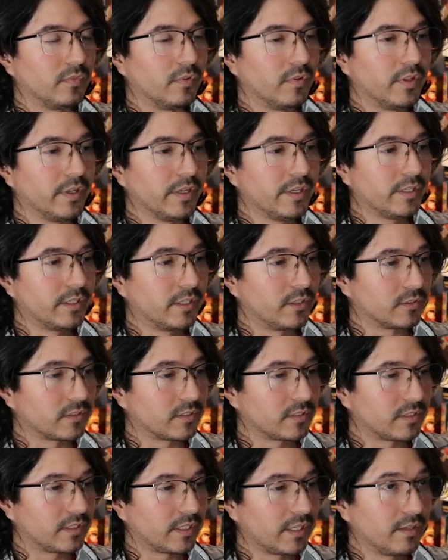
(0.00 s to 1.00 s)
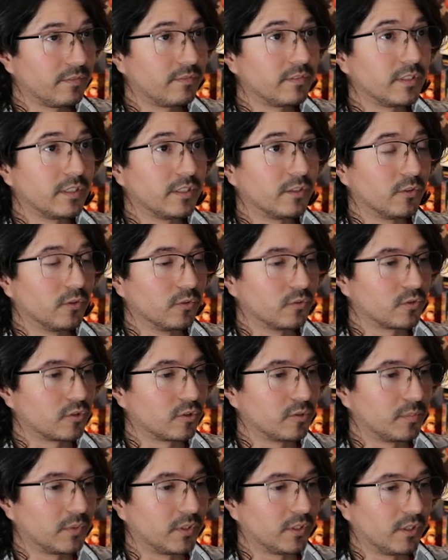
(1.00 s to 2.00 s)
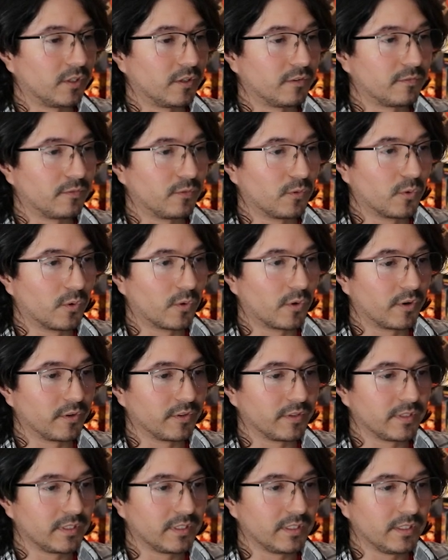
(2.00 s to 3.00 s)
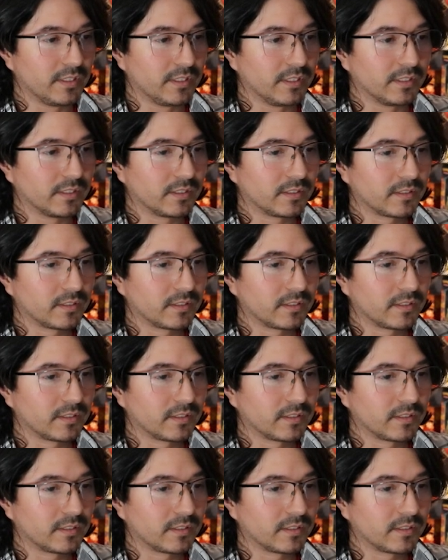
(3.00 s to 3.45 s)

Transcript: Then I'll save the Ultra Ball for the